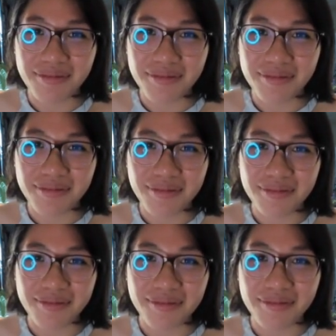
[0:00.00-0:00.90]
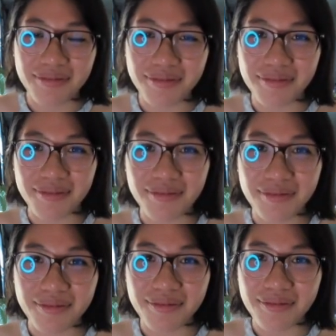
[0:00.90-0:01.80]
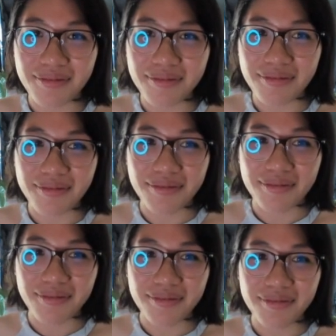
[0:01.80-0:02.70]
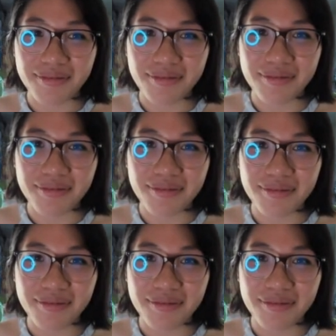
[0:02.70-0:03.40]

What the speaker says: This person isn't speaking.